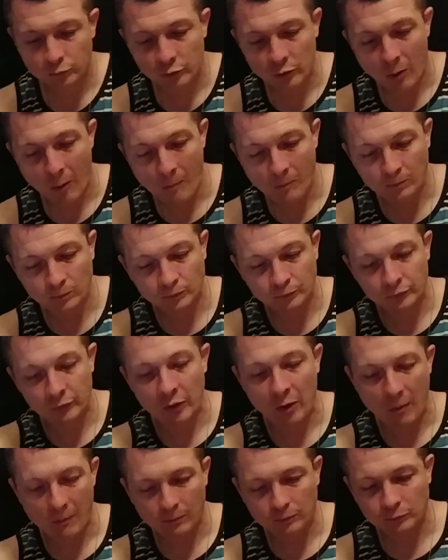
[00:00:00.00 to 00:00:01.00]
Got a little bit on your
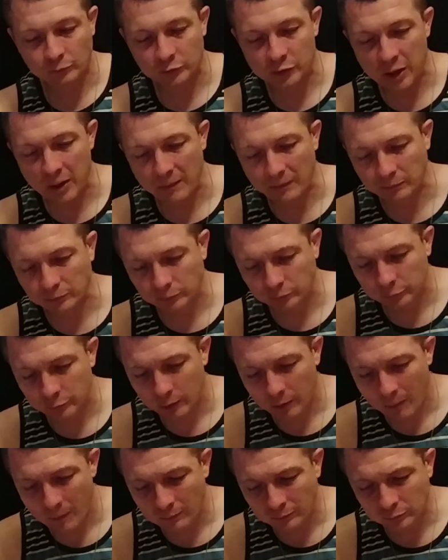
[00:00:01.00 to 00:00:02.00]
plate tonight? Yeah. Try it.
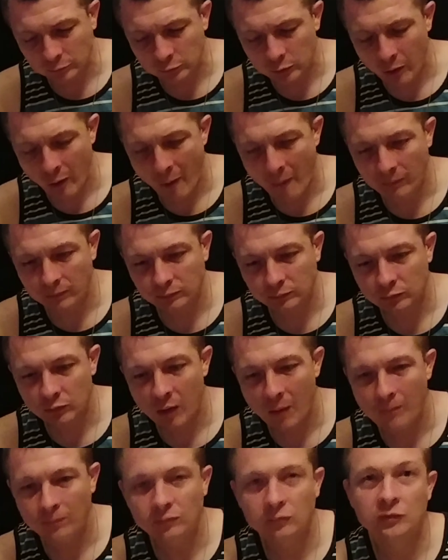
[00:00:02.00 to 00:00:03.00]

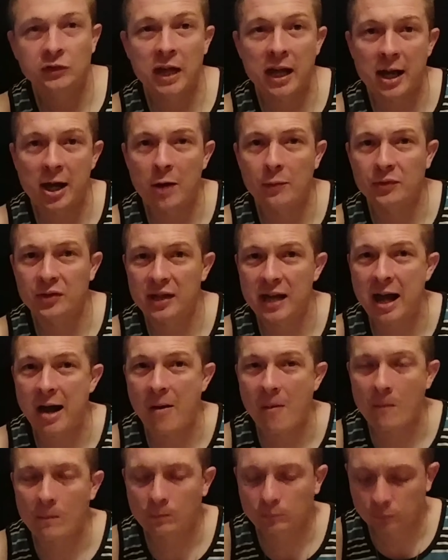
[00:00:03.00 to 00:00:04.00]
That helps it
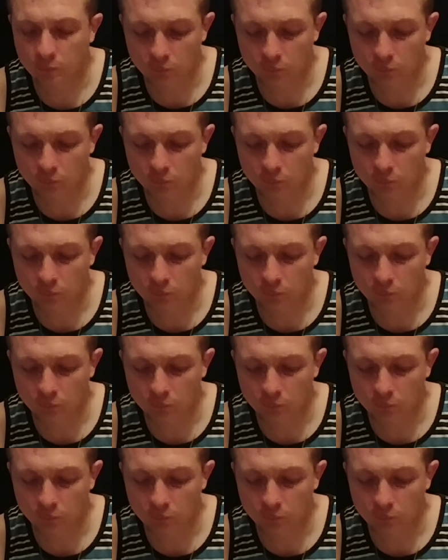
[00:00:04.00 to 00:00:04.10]
out.